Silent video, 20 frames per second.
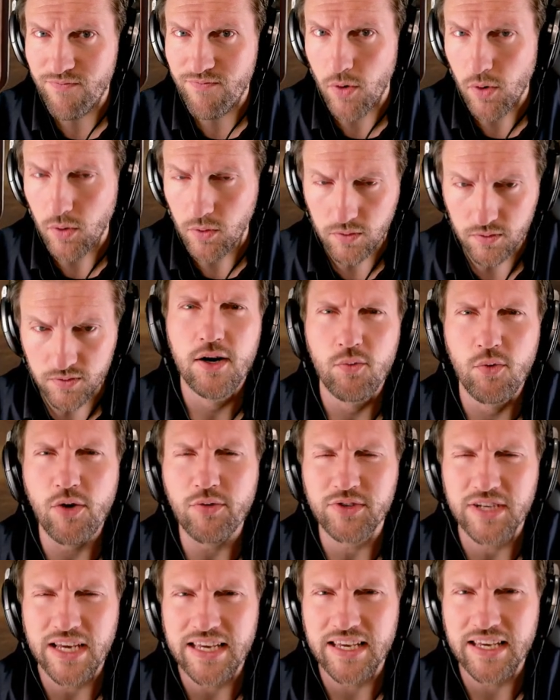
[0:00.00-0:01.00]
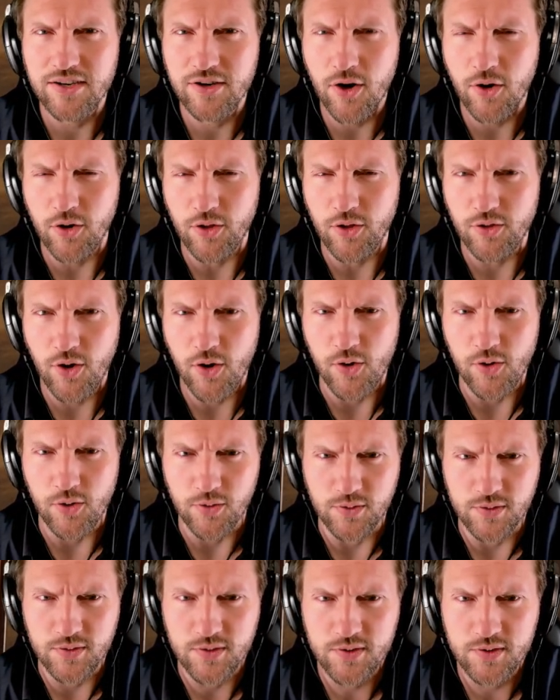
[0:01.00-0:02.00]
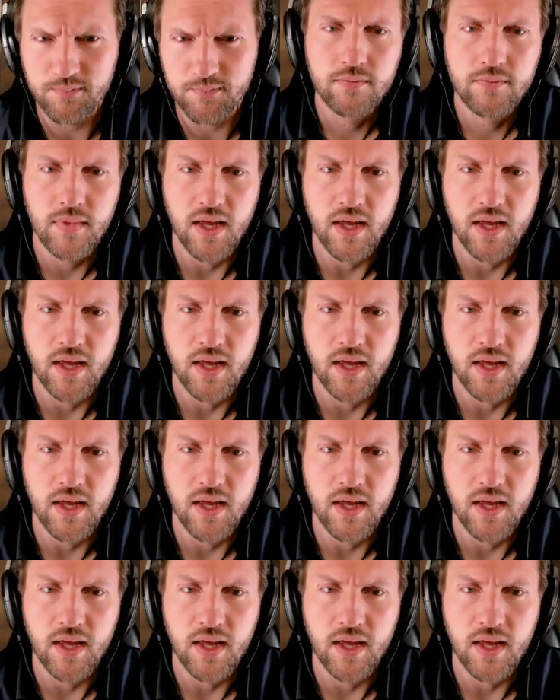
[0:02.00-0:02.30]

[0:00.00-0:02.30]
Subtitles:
fulls. Worth taking note of those.